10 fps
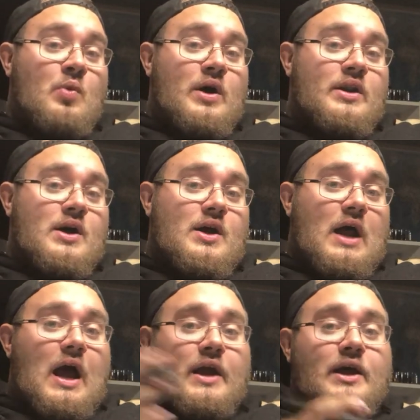why not?
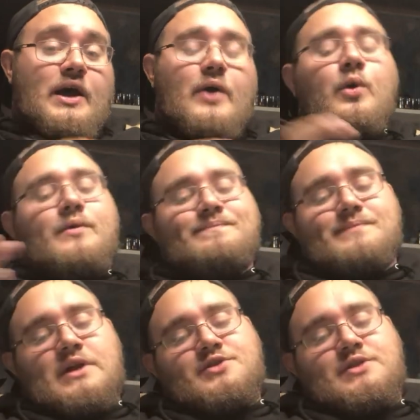Well,
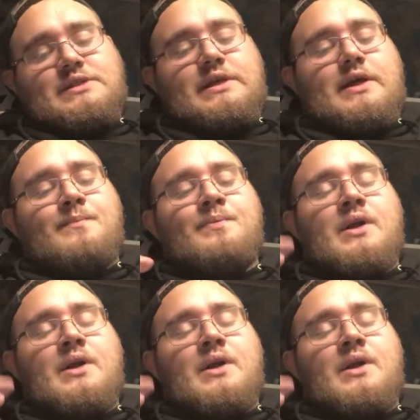I shouldn't say that.